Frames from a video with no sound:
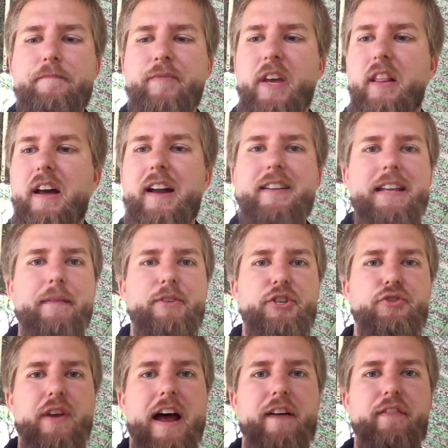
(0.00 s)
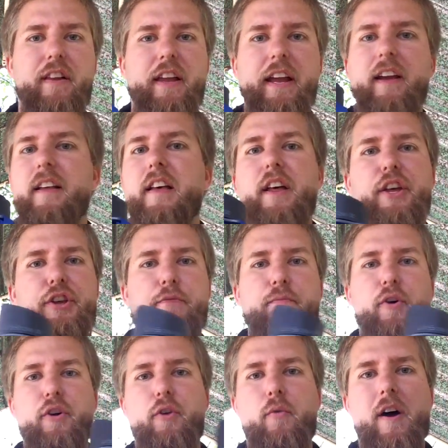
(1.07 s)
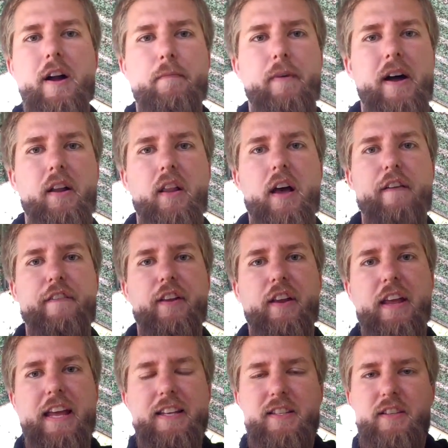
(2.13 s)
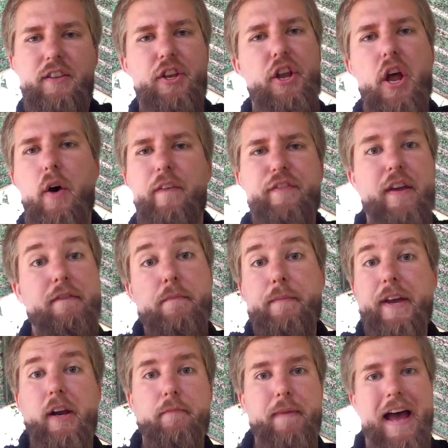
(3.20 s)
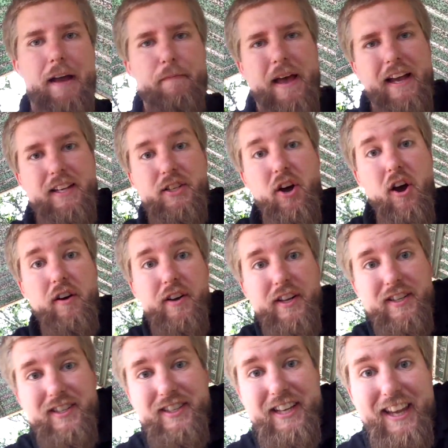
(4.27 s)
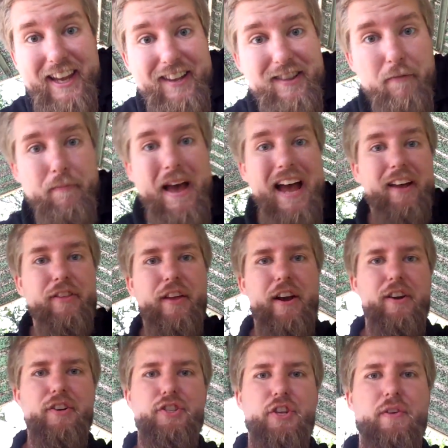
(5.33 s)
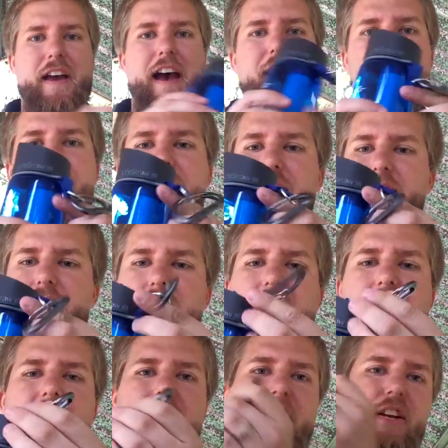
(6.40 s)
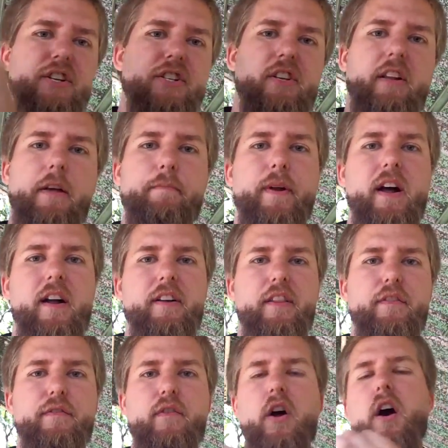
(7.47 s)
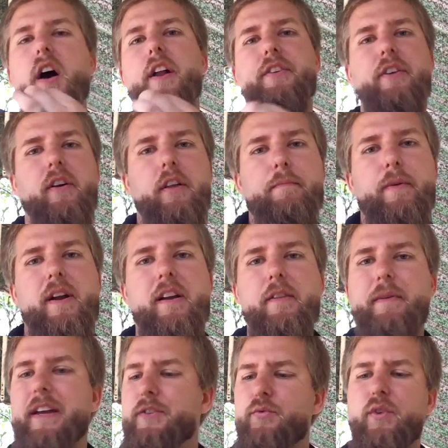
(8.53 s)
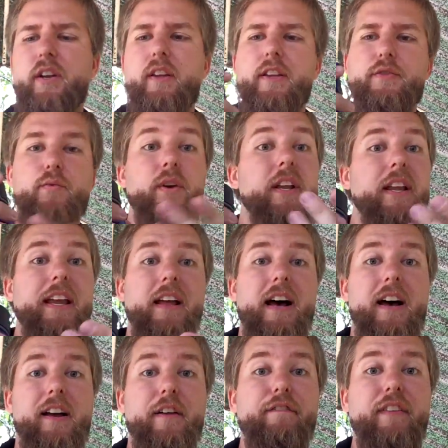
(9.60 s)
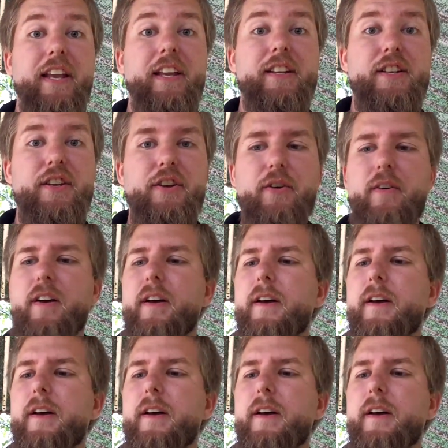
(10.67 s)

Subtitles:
a lot of times you're traveling, you pull the water bottle off, and it's, if you have a bigger backpack, it's hard to stick it in the back there, so you have this, and I like to just clip it onto the front or clip it onto the back. It's really convenient to do.